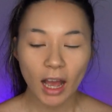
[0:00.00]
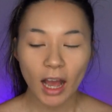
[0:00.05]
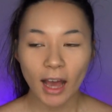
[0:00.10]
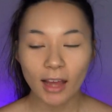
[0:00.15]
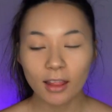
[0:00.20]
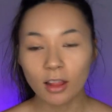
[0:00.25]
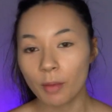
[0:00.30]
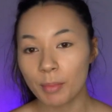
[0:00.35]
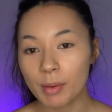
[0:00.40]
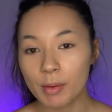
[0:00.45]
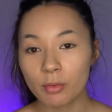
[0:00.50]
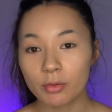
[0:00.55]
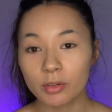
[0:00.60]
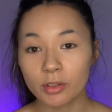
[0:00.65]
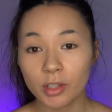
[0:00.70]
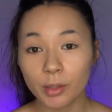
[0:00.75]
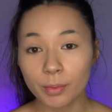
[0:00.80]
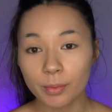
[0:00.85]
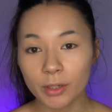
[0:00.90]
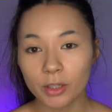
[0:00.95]
A lot of people were
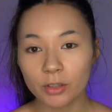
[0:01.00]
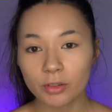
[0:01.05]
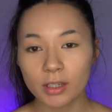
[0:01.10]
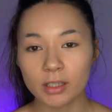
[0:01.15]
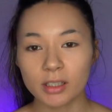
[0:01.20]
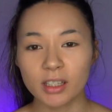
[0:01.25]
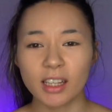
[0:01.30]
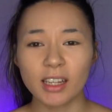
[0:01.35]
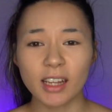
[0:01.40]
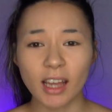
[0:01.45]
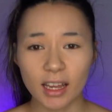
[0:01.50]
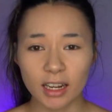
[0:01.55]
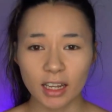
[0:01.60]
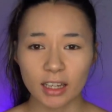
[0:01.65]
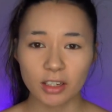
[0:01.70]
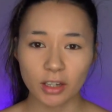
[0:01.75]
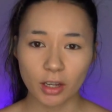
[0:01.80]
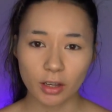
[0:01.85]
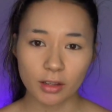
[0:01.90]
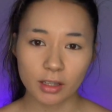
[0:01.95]
super interested, and I
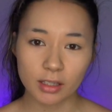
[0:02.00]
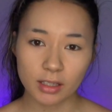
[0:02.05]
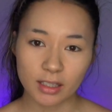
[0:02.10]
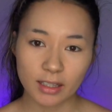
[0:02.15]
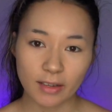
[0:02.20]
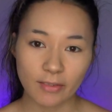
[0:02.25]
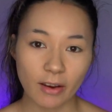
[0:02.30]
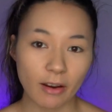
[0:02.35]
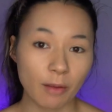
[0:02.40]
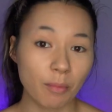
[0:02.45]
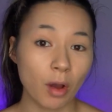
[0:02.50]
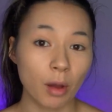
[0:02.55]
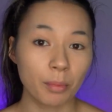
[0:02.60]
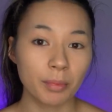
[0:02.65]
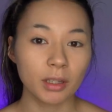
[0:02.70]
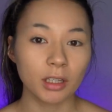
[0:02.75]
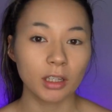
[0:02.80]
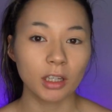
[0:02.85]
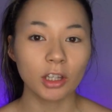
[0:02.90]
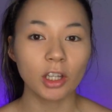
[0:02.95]
know this is a very
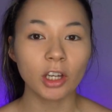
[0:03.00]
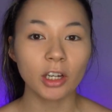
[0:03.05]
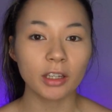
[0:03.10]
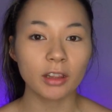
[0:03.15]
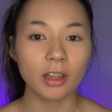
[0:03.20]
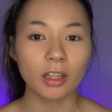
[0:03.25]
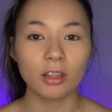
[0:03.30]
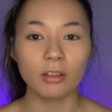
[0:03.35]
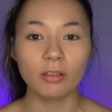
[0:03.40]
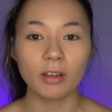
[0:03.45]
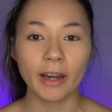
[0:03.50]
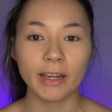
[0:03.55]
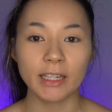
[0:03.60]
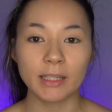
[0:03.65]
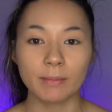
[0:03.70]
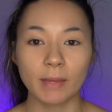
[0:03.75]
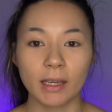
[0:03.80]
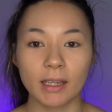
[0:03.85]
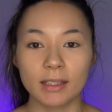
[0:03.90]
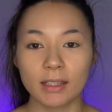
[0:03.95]
popular look that you guys
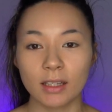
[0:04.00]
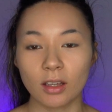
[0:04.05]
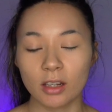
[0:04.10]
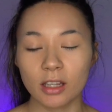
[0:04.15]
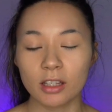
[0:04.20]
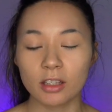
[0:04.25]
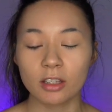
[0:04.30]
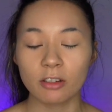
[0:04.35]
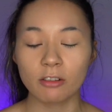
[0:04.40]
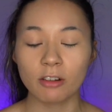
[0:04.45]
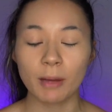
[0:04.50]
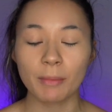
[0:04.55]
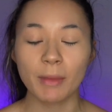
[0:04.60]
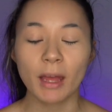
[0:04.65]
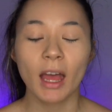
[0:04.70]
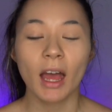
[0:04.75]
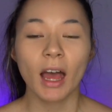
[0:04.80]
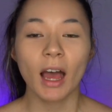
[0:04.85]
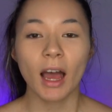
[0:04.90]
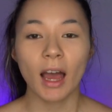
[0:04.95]
may see on Instagram
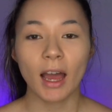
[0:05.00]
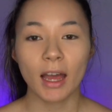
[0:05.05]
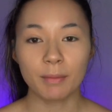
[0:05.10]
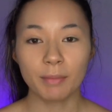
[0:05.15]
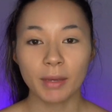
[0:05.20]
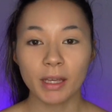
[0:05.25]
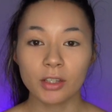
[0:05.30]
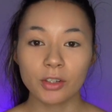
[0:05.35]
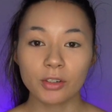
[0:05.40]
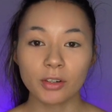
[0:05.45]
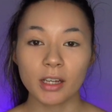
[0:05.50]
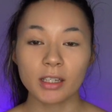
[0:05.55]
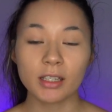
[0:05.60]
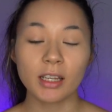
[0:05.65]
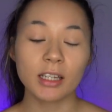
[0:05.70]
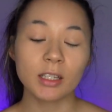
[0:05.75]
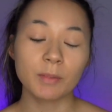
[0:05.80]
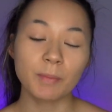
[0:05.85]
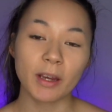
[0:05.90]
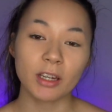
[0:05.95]
and Pinterest,
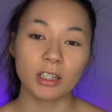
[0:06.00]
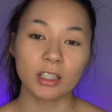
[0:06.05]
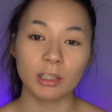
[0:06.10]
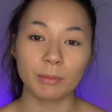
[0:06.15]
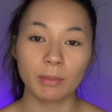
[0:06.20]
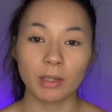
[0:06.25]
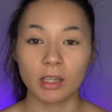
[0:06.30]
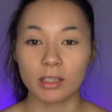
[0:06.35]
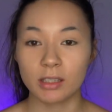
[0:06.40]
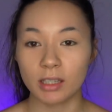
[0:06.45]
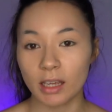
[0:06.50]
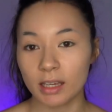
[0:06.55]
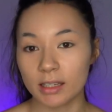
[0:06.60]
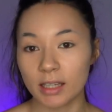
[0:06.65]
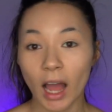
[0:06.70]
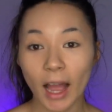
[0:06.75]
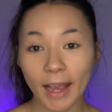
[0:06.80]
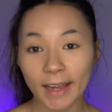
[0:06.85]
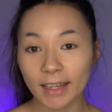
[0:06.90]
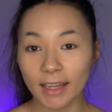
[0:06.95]
especially because it is
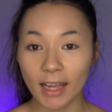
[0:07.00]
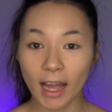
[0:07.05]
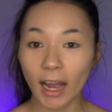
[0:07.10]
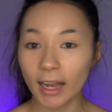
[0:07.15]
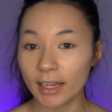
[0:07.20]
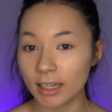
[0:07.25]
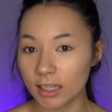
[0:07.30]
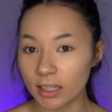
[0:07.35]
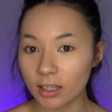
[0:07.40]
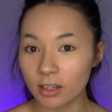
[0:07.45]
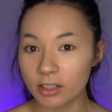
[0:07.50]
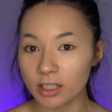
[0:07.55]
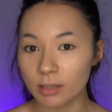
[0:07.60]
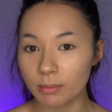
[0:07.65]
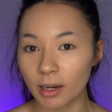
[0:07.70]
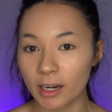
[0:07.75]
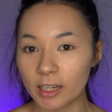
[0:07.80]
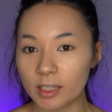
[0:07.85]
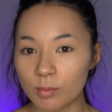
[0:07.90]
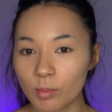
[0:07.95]
highly
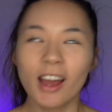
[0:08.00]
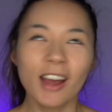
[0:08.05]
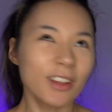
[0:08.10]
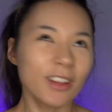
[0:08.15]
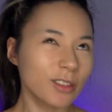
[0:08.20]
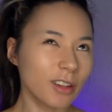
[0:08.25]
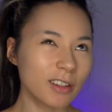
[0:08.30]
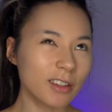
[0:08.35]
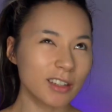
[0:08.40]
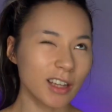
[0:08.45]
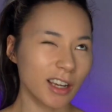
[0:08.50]
customizable. So I was like,